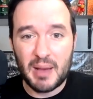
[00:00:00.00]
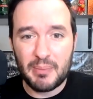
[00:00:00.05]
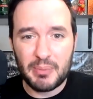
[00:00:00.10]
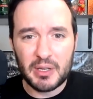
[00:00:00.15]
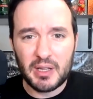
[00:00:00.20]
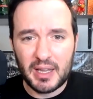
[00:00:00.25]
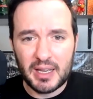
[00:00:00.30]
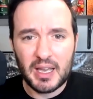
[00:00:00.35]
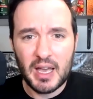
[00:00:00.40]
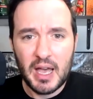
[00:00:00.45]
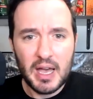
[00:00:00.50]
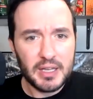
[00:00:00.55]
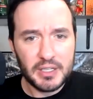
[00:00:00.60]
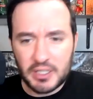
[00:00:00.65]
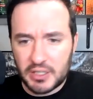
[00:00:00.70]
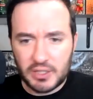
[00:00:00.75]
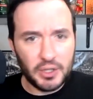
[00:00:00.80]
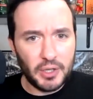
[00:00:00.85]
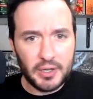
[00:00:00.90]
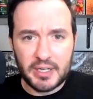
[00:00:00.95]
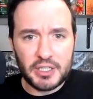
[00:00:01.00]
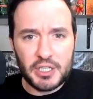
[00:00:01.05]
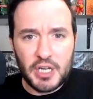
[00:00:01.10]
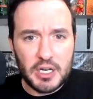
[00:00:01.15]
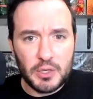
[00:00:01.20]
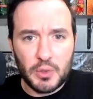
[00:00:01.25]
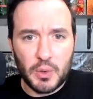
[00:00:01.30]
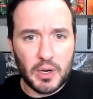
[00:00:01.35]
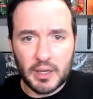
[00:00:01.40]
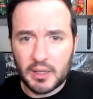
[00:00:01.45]
But like, just look at
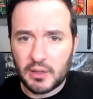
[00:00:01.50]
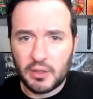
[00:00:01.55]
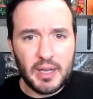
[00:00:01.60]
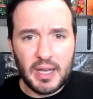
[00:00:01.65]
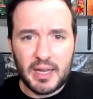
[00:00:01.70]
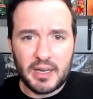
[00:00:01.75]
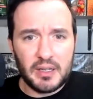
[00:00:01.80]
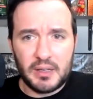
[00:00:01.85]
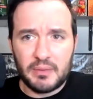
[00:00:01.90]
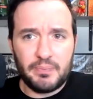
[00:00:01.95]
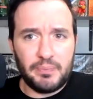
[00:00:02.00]
January, look at it.